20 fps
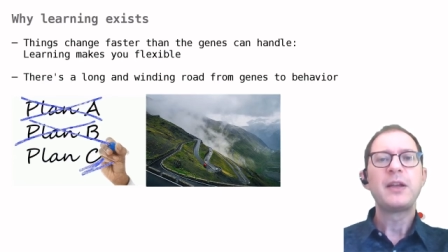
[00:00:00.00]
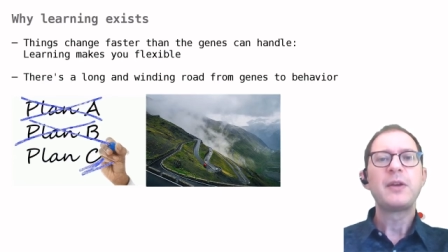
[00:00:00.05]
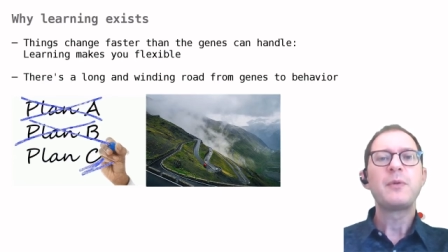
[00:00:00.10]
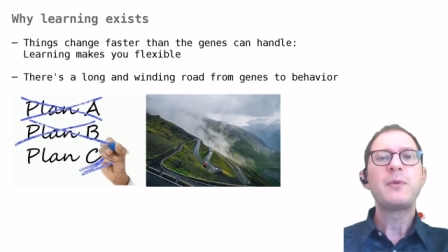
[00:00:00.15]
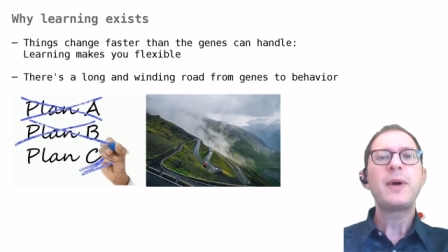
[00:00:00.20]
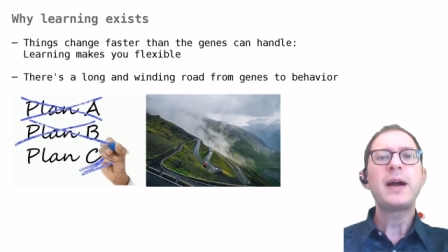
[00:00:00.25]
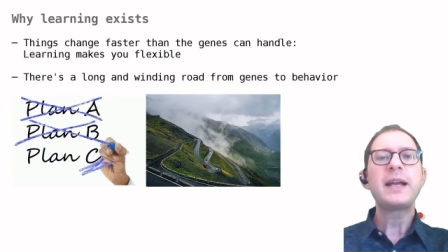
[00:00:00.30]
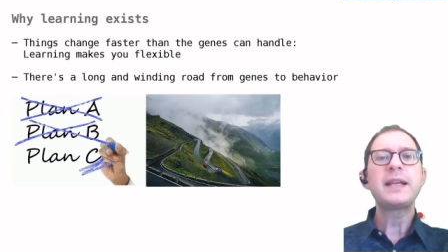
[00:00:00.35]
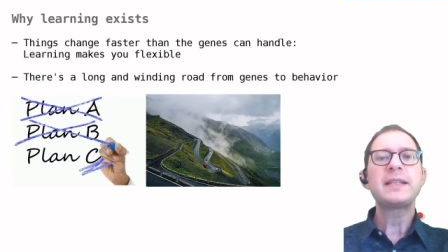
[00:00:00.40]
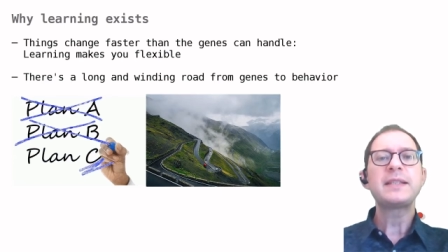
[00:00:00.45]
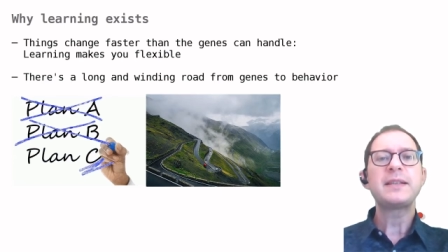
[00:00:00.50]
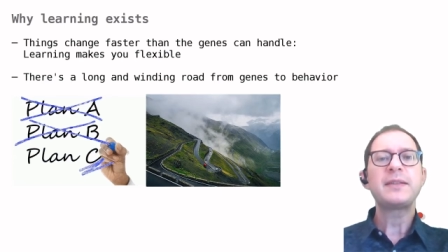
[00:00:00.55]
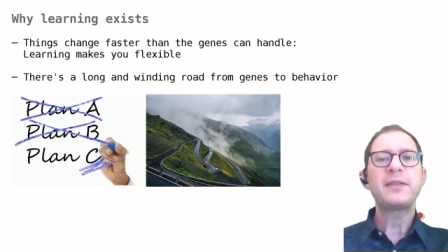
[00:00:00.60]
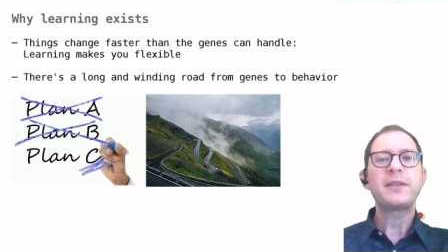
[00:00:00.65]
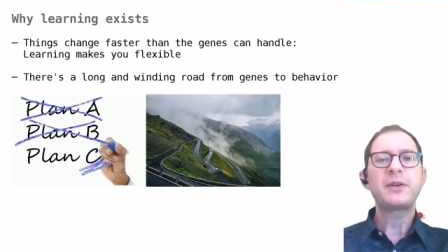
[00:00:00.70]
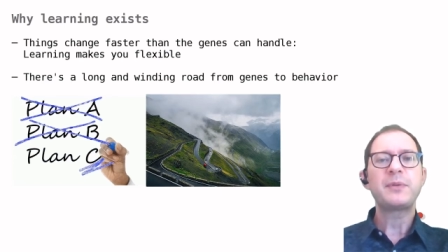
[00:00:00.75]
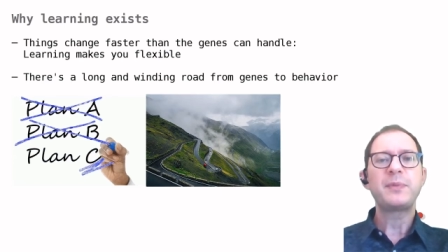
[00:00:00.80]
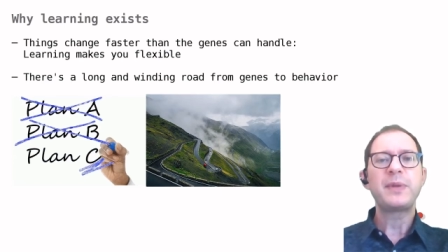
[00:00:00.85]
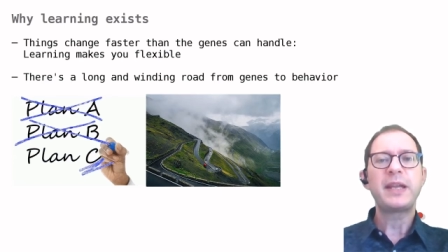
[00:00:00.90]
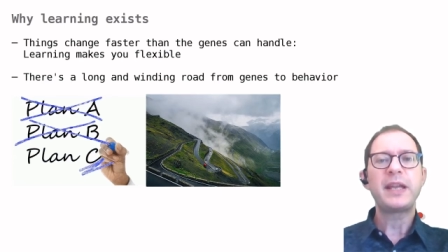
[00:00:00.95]
Why isn't
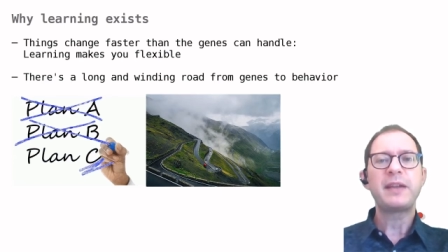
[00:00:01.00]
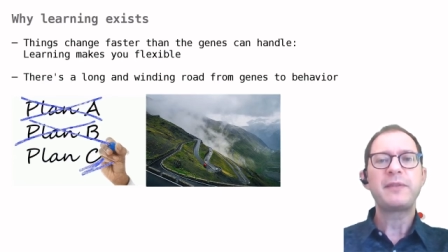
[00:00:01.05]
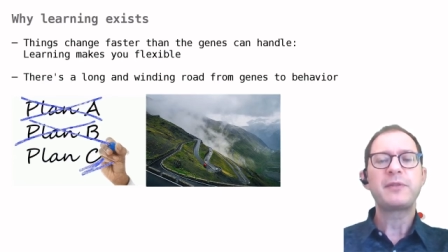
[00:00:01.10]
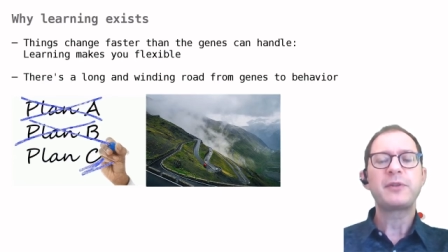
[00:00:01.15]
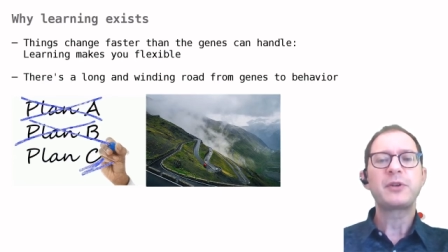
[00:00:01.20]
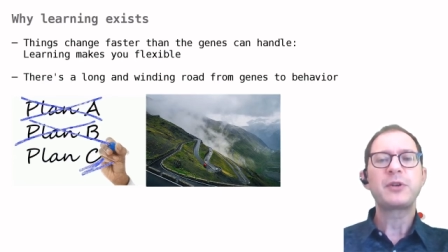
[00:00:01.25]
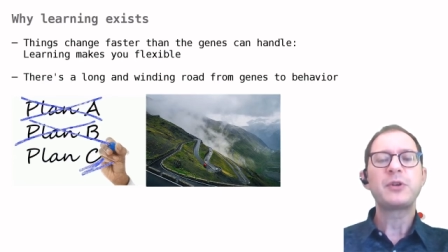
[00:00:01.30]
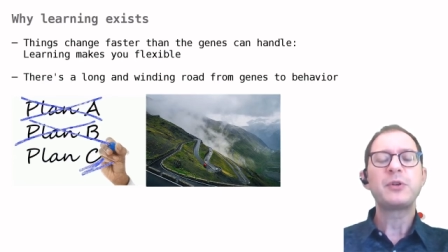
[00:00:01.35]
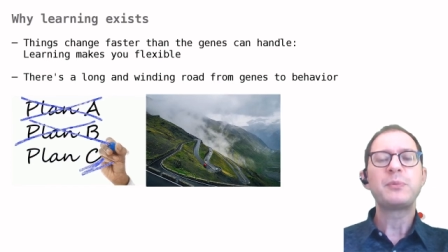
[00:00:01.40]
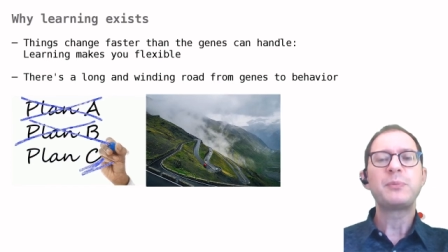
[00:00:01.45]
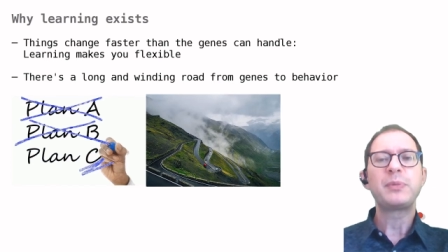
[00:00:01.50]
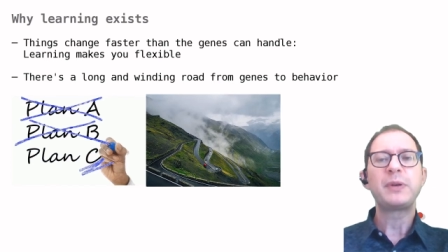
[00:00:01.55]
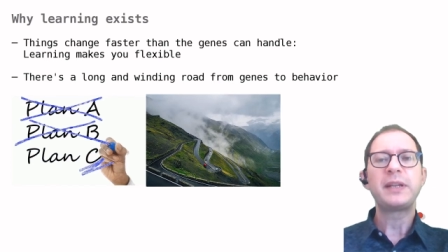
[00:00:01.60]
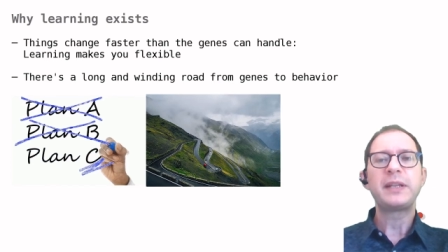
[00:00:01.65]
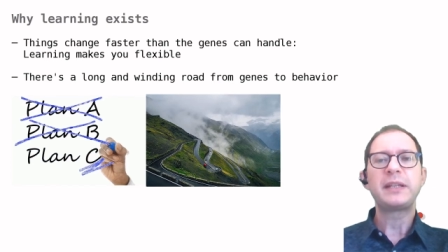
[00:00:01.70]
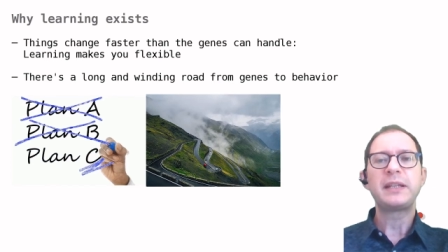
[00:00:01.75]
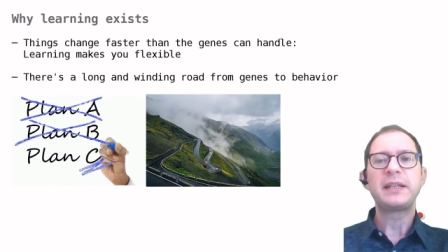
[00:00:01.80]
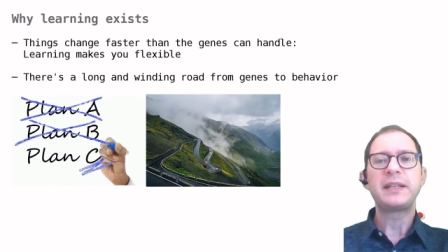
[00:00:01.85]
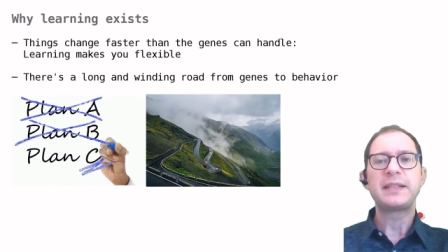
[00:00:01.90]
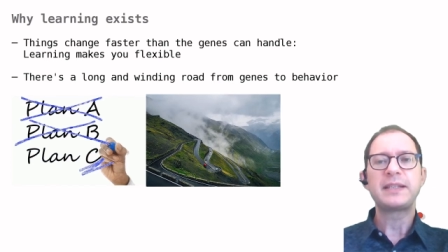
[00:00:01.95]
their behavior
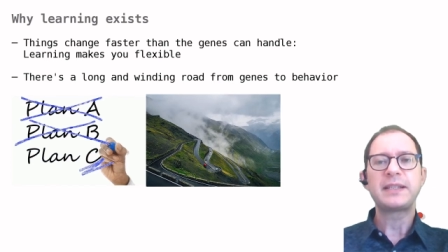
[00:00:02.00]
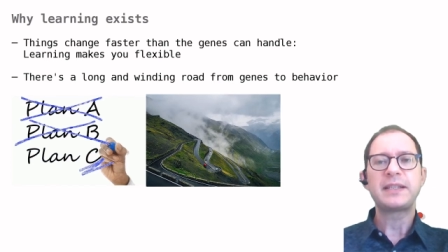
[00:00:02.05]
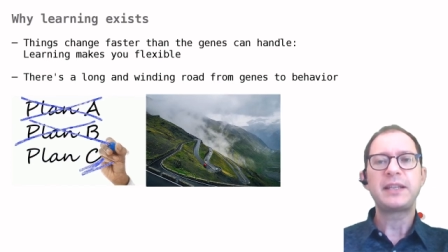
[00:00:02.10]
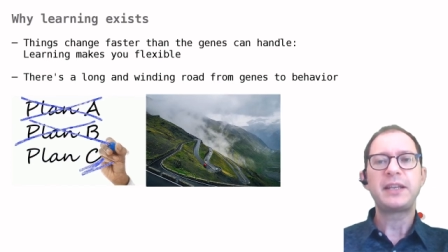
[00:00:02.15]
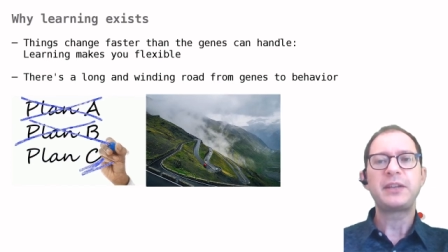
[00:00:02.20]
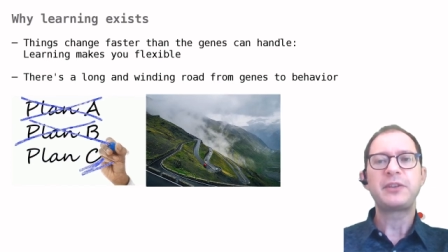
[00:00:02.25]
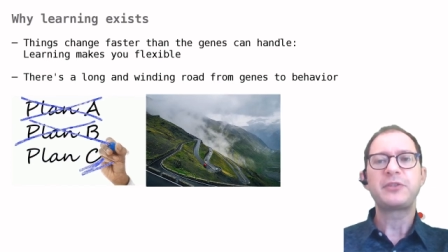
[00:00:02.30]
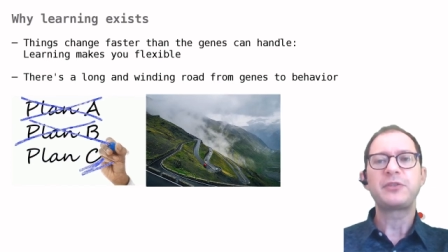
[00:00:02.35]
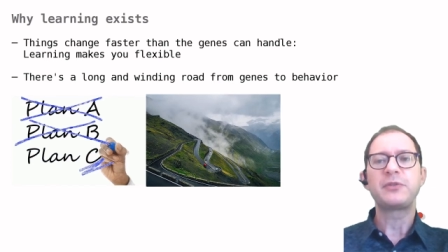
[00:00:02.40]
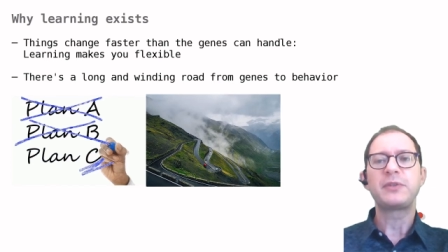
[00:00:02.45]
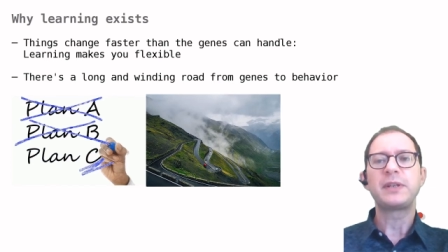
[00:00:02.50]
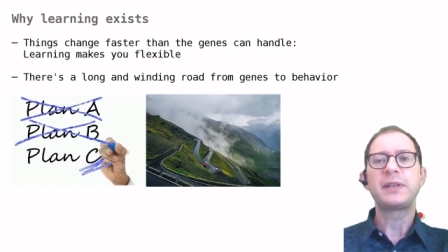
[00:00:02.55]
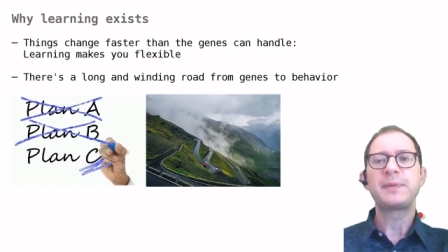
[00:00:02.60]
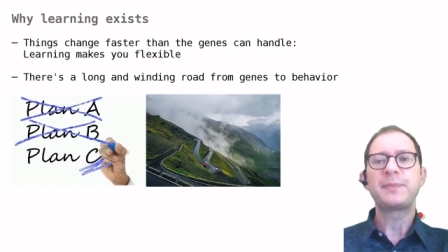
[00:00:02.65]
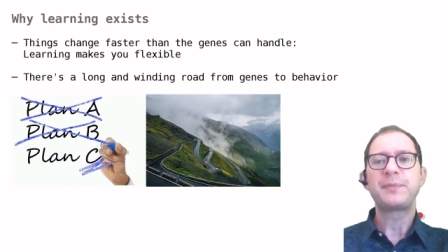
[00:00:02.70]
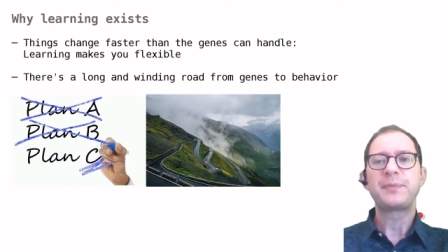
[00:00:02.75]
completely instinctual?